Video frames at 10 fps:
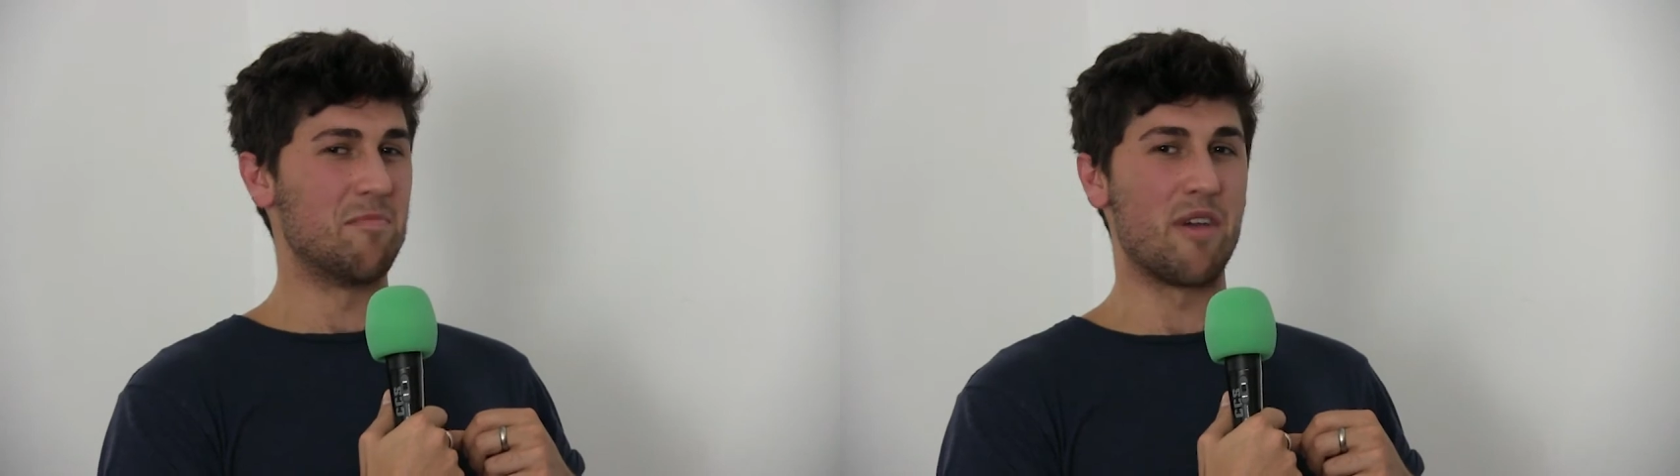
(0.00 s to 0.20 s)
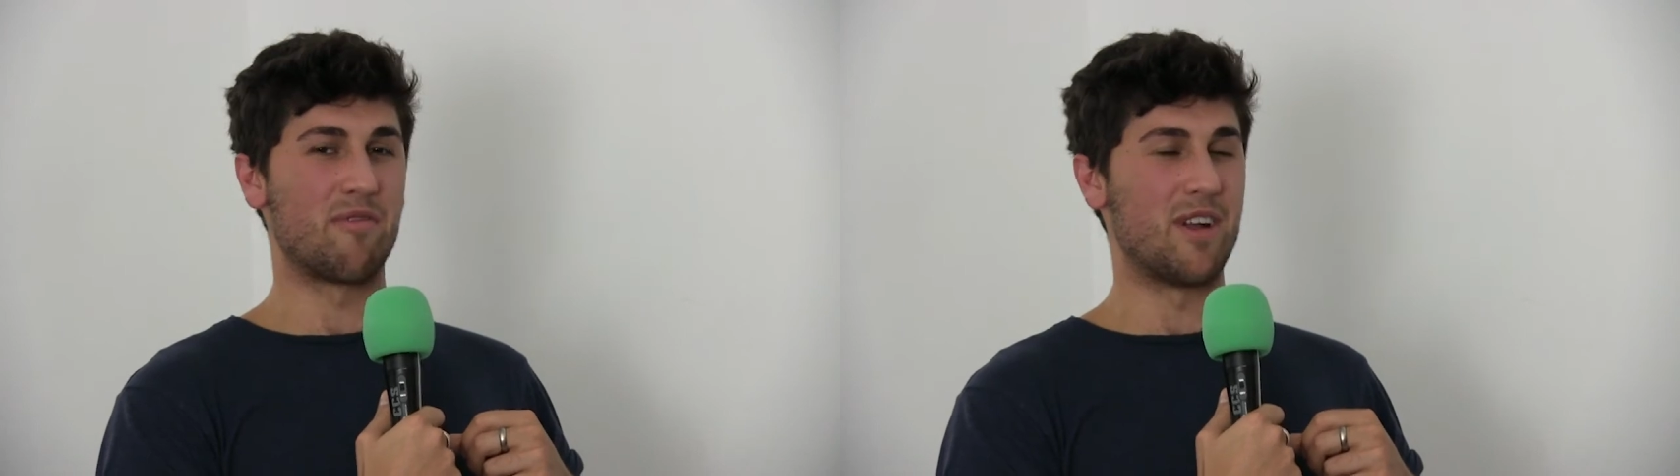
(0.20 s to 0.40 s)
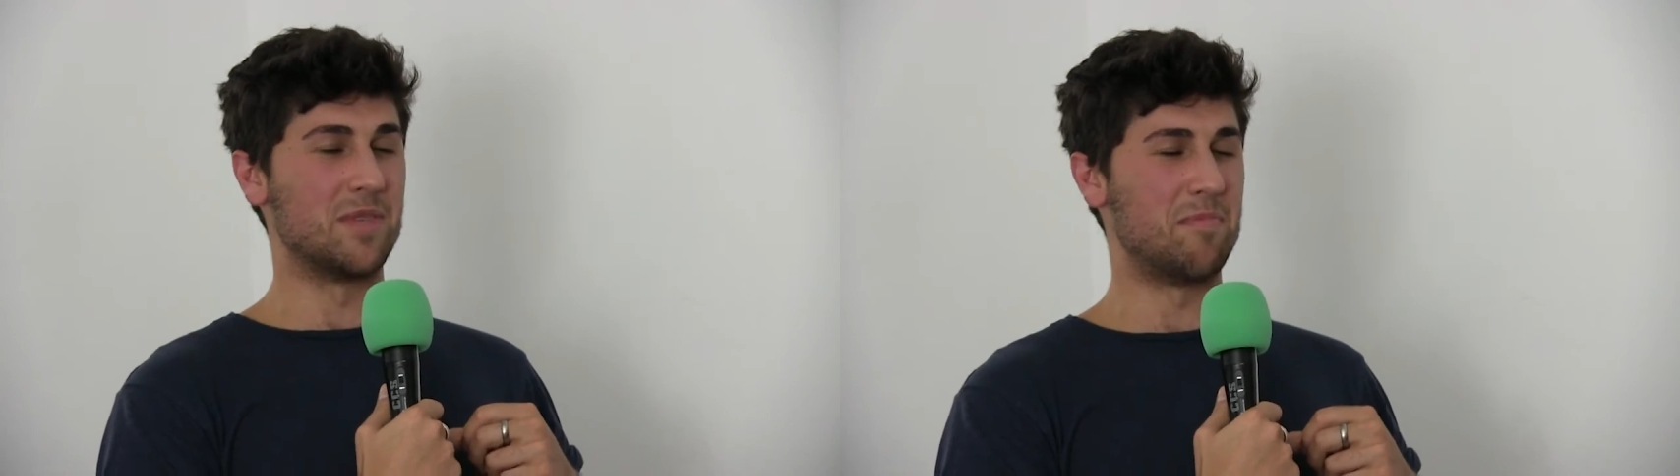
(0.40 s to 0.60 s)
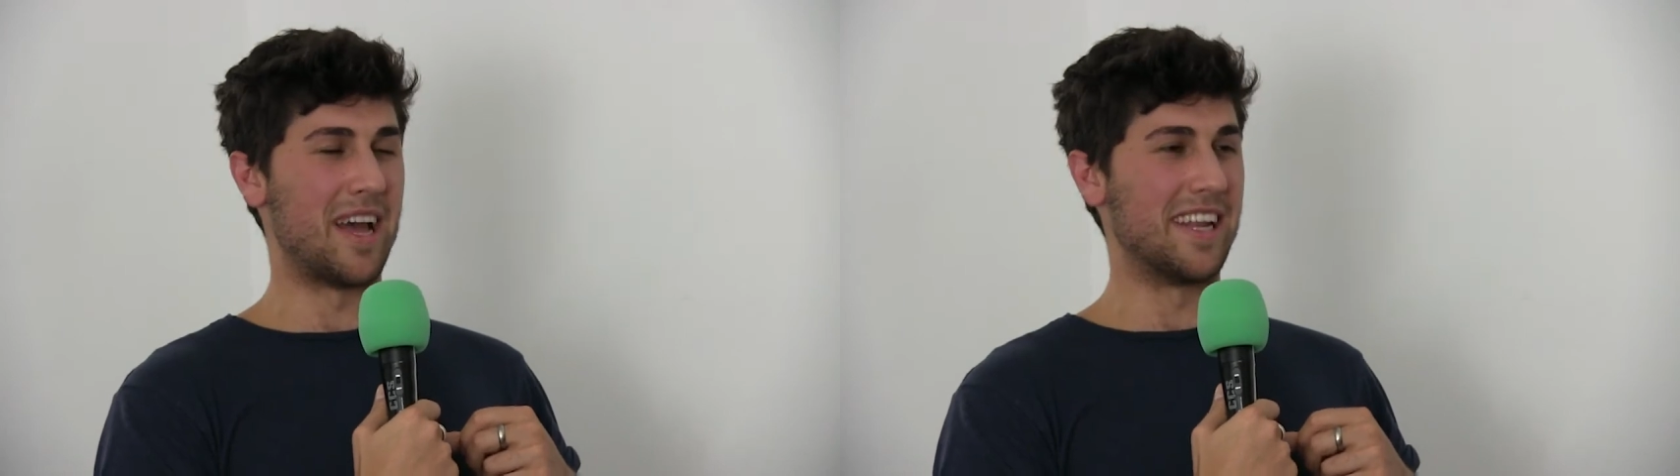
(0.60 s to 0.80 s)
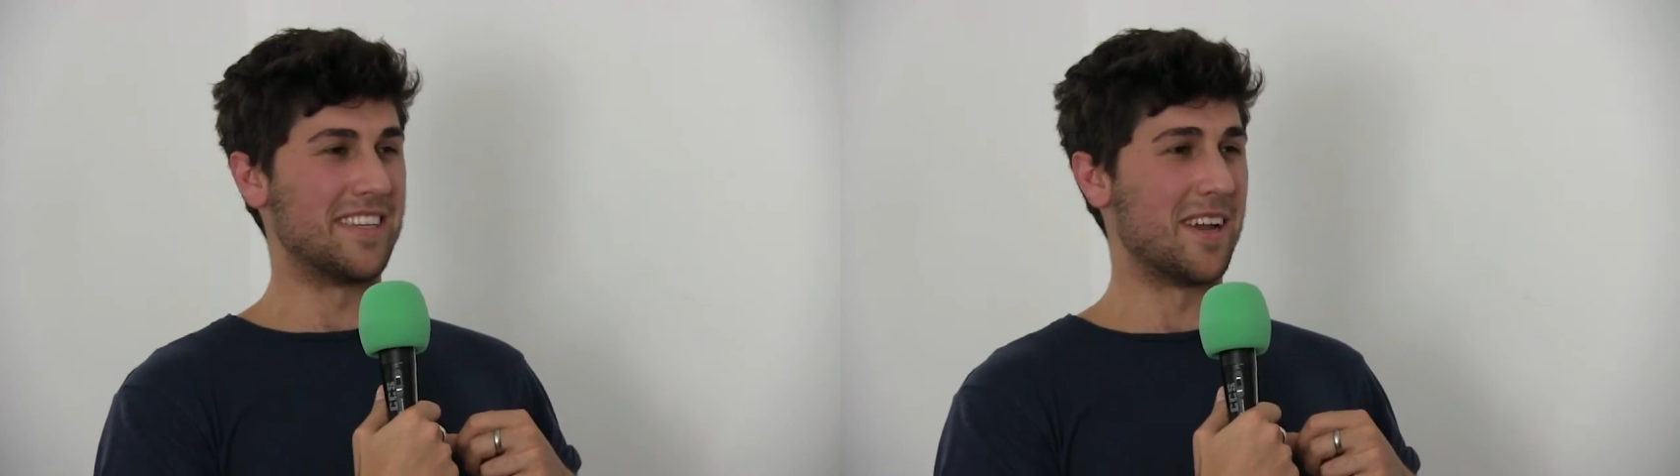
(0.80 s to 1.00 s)
my friends
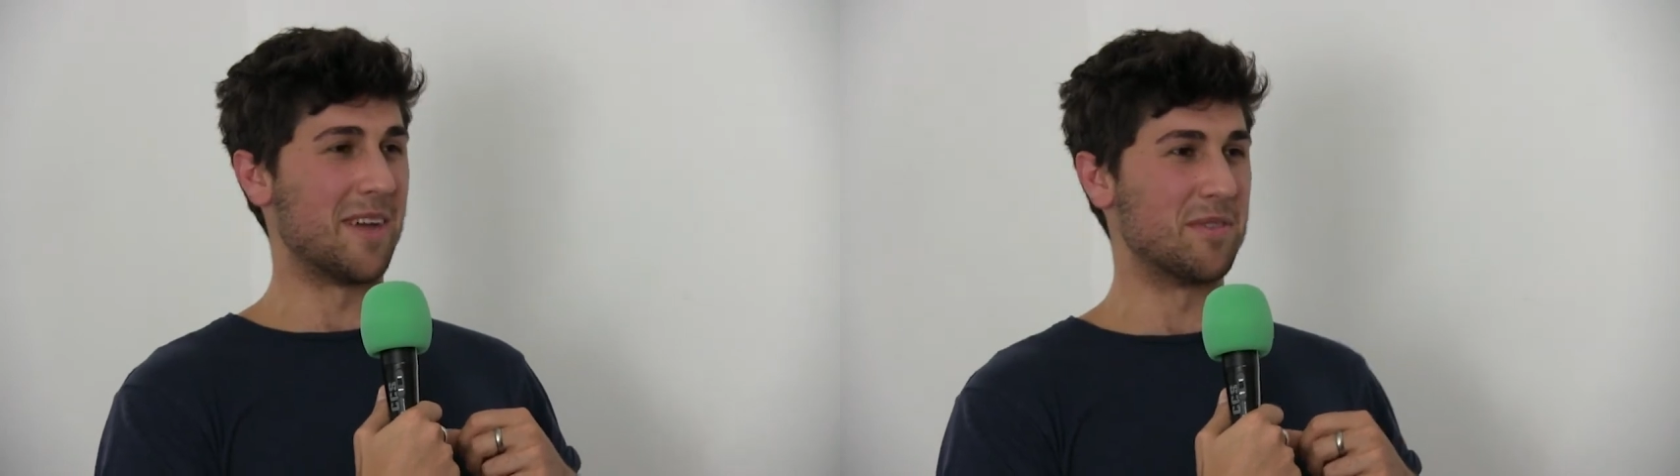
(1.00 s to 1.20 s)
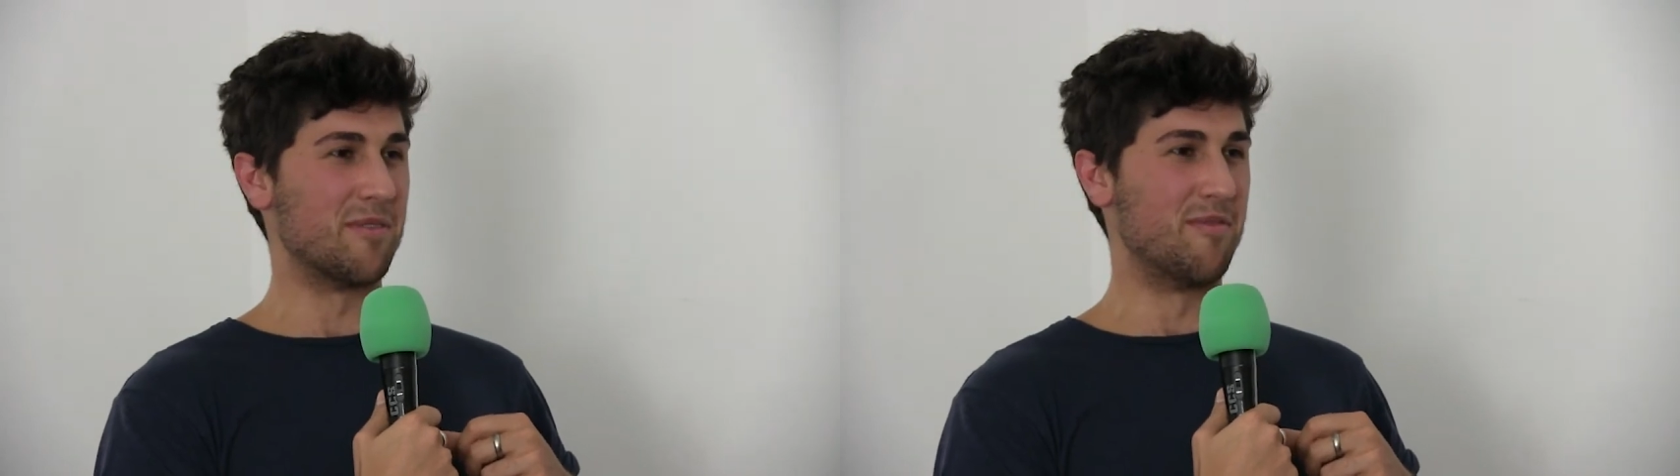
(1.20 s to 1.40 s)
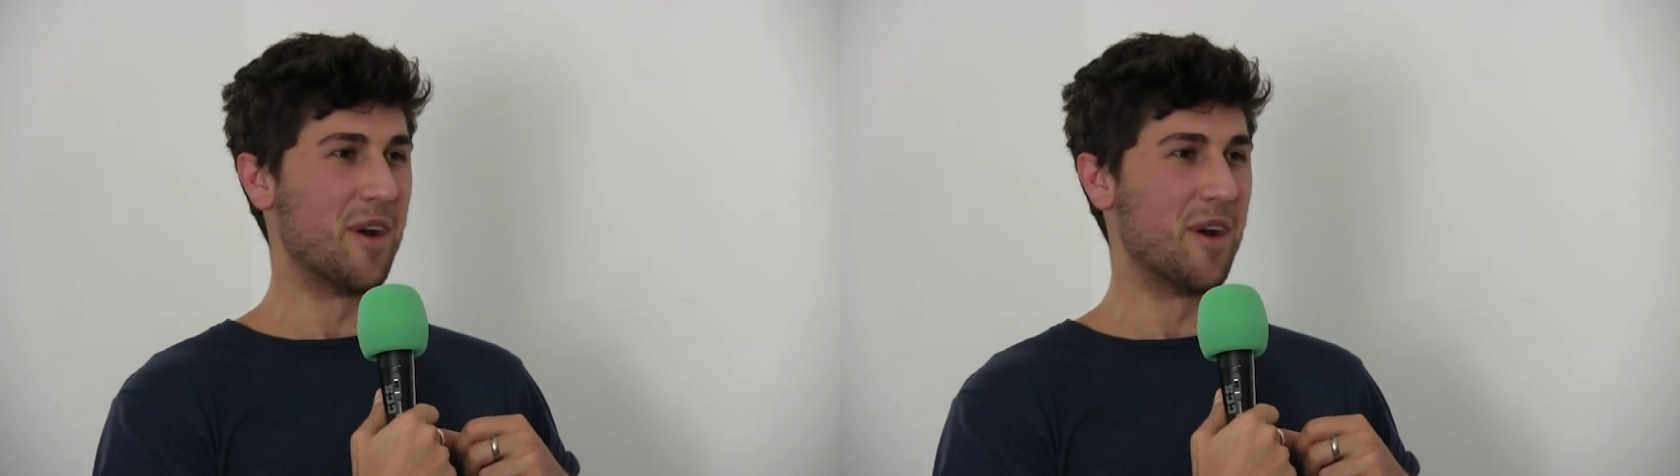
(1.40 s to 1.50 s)
barely turn up to